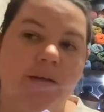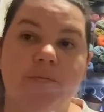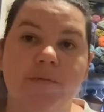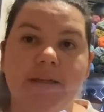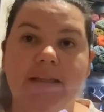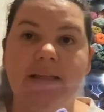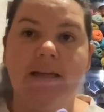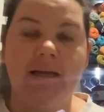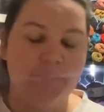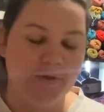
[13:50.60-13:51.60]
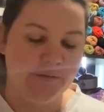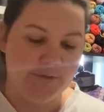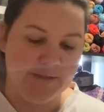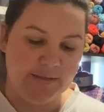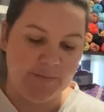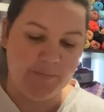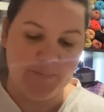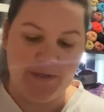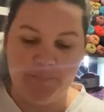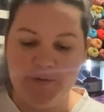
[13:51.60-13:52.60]
Really happy with them. I'm
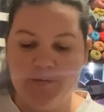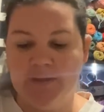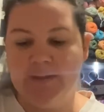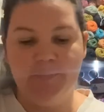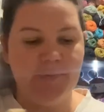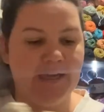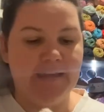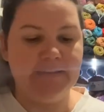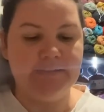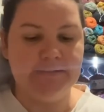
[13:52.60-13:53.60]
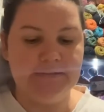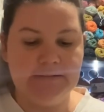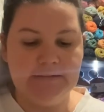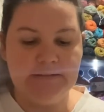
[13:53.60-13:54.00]
happy with the pattern.